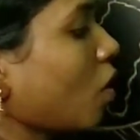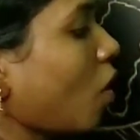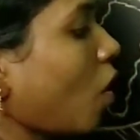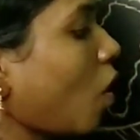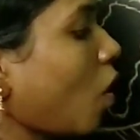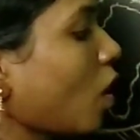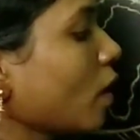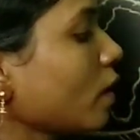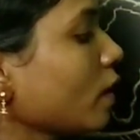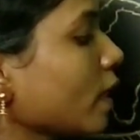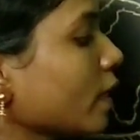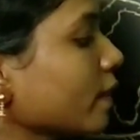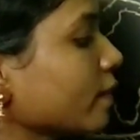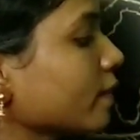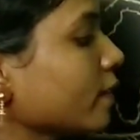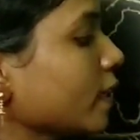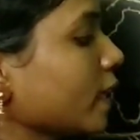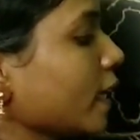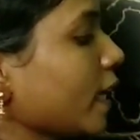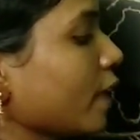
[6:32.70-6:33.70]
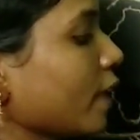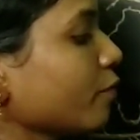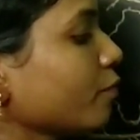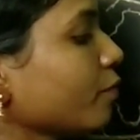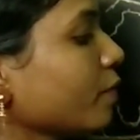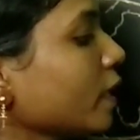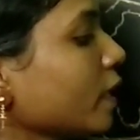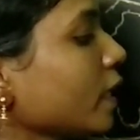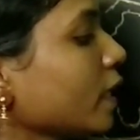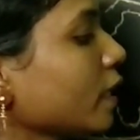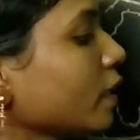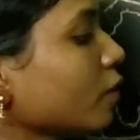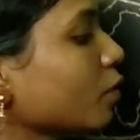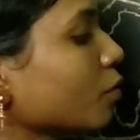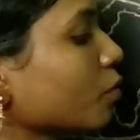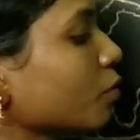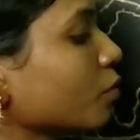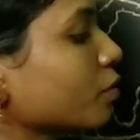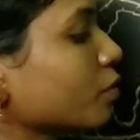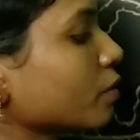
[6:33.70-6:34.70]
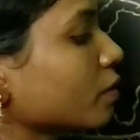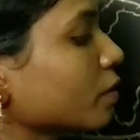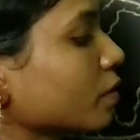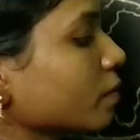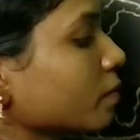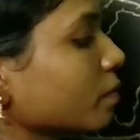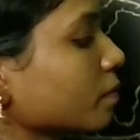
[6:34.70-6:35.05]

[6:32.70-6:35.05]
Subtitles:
or the efferent route.